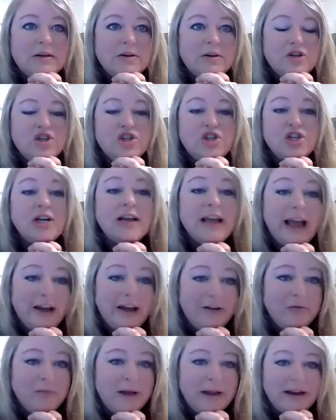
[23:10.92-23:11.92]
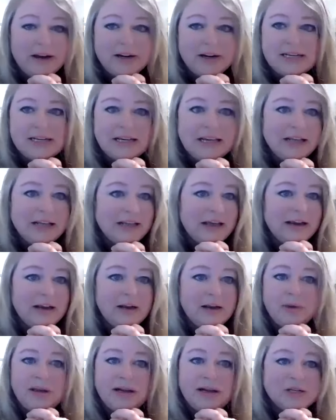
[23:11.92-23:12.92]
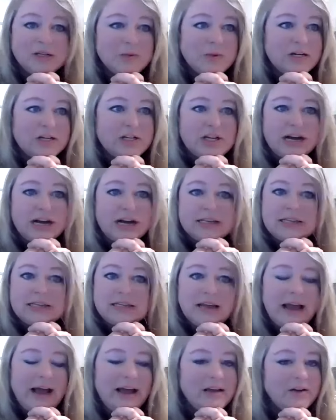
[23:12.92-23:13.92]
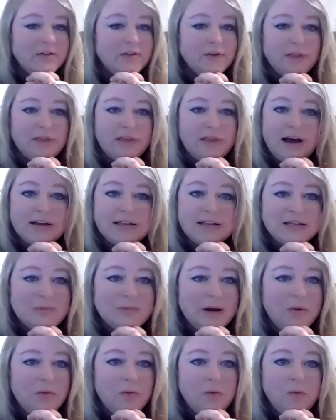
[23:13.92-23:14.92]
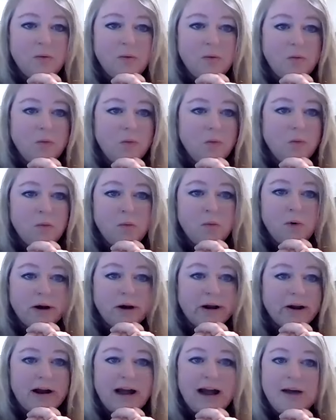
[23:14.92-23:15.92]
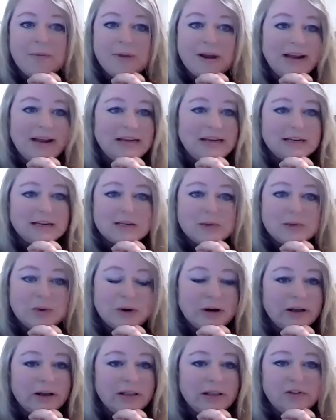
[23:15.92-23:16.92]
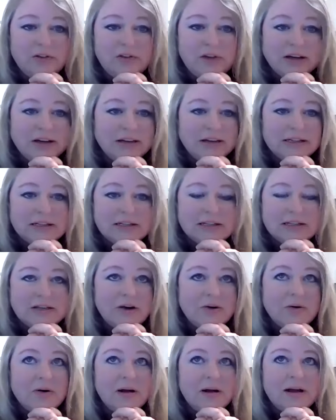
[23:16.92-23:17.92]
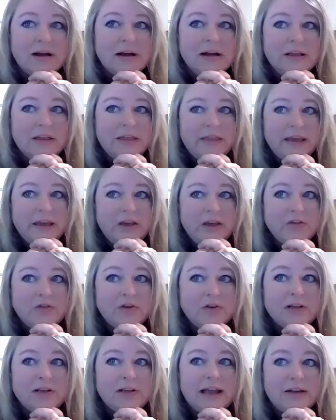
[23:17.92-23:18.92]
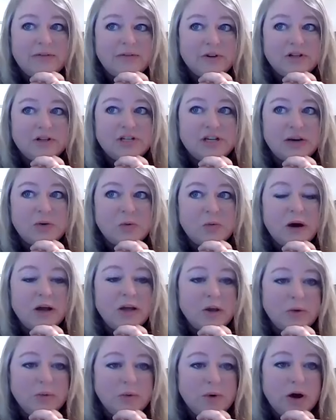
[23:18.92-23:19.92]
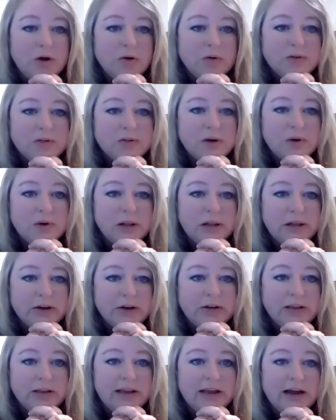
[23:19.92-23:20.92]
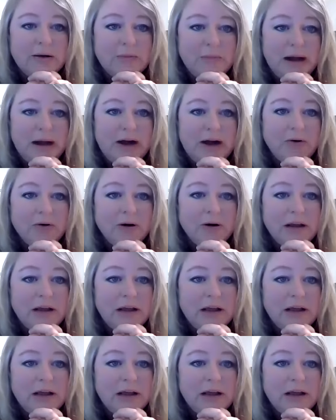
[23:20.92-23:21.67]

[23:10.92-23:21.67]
should have been articulated because we just had different thoughts about what our common ideas were in the field. And so thank you for leveraging what you know so clearly about